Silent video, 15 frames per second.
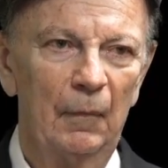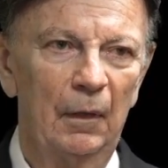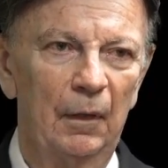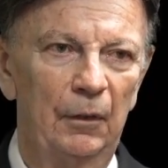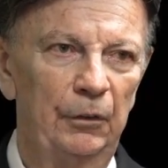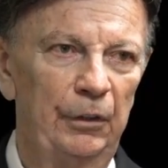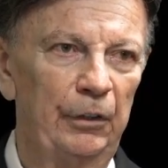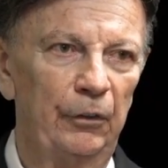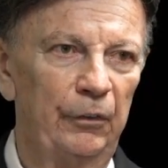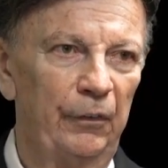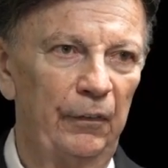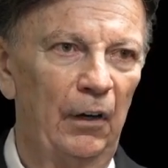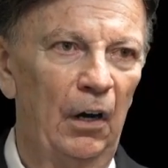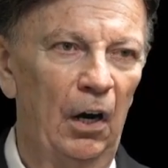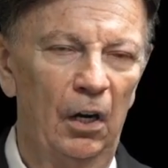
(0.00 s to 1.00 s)
near to
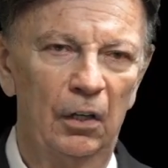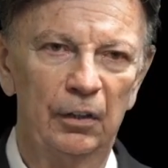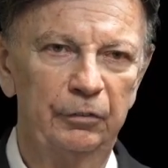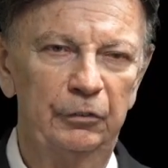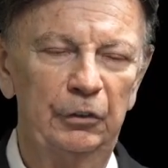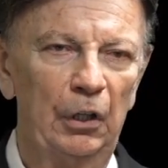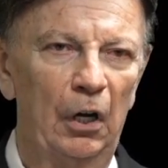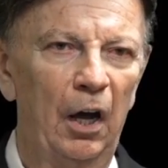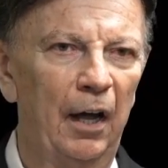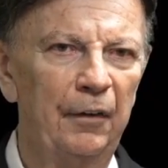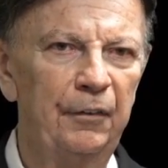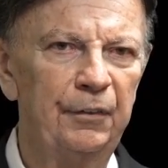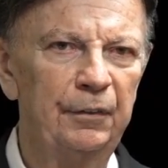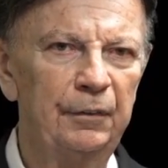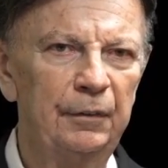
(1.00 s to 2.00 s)
the heart of
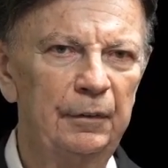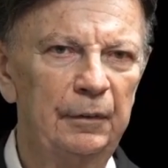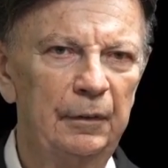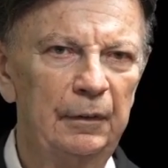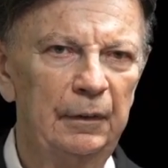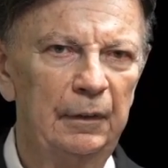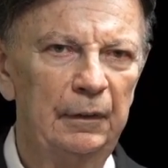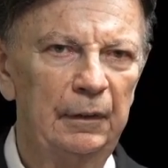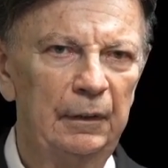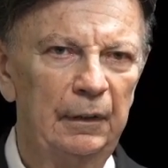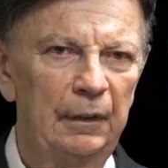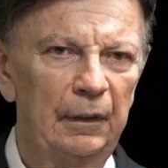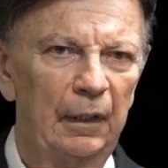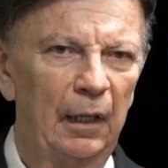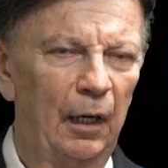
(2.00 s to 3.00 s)
God
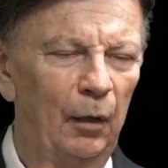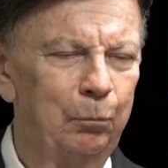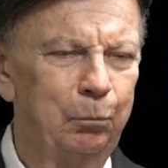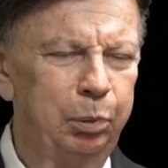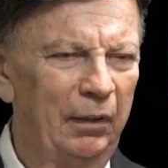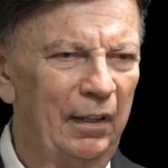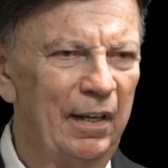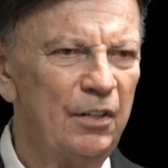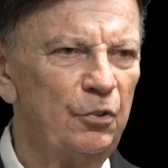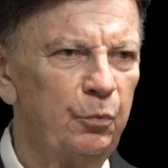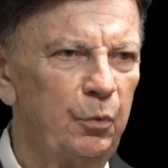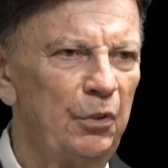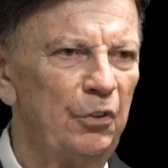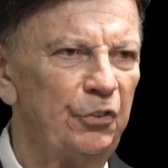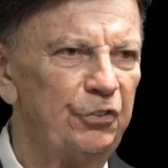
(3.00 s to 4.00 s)
a place
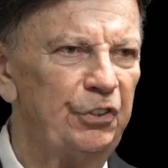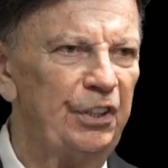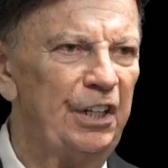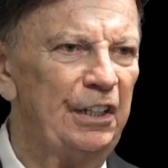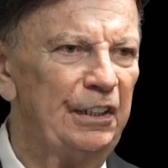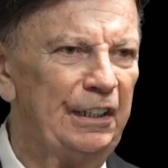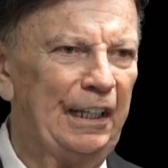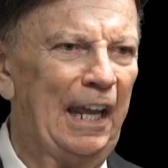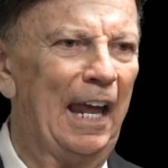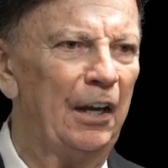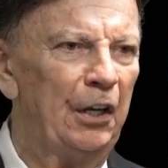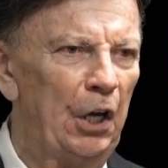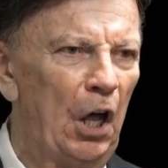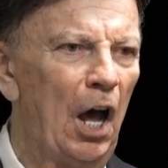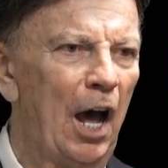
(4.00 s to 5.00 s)
where sin
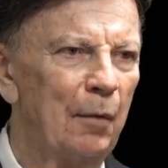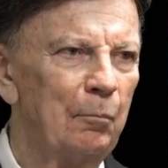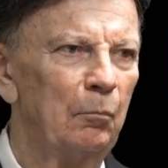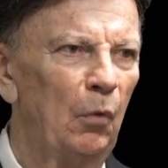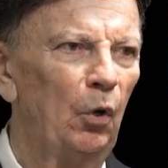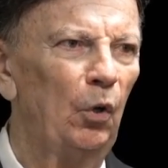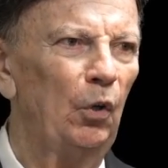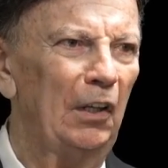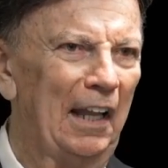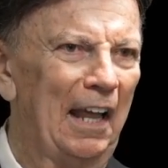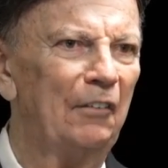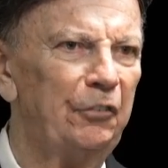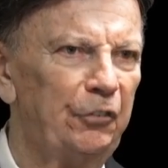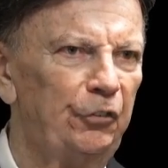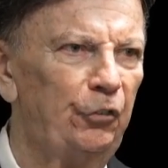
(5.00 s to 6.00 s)
cannot
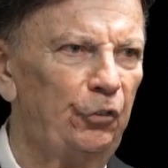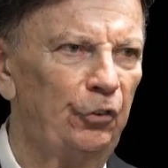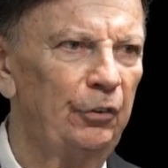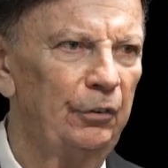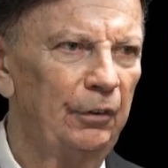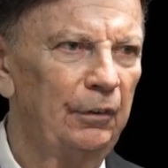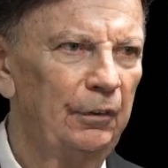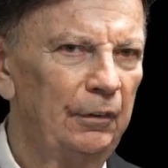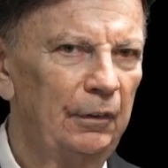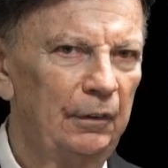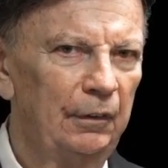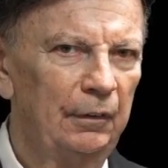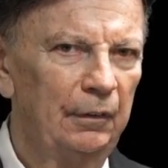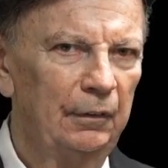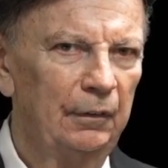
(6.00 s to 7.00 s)
molest,
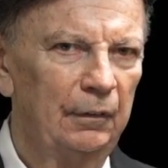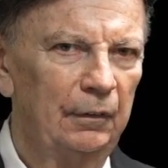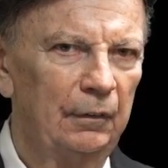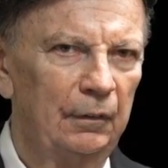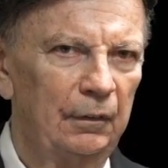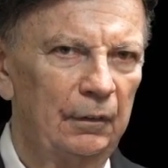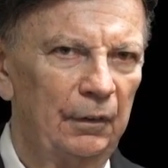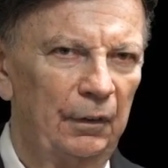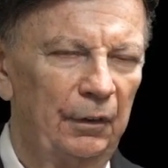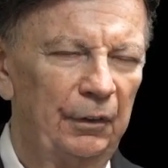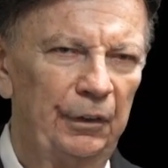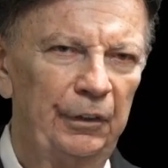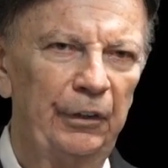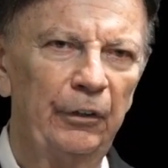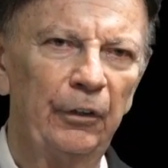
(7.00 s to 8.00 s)

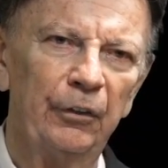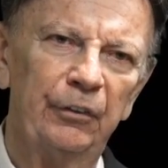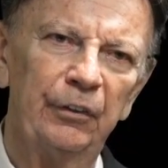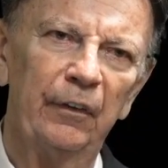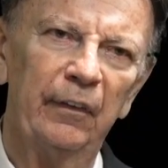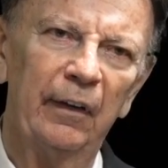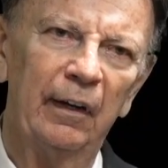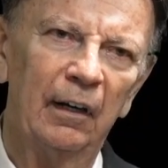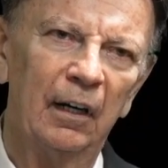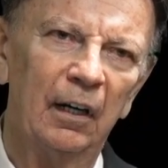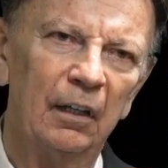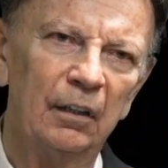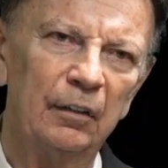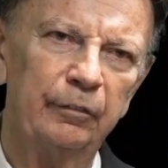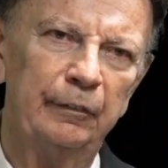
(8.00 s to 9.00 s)
near to the
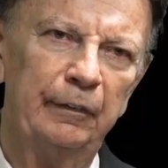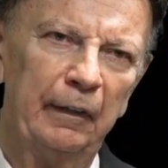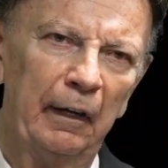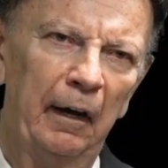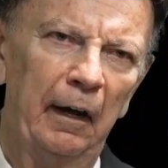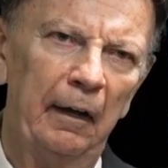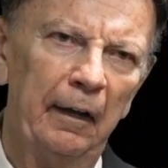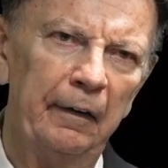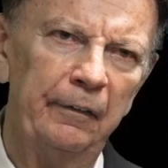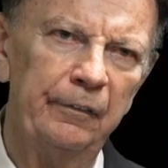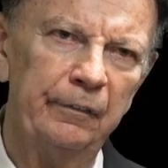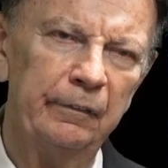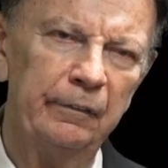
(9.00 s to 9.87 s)
heart of God.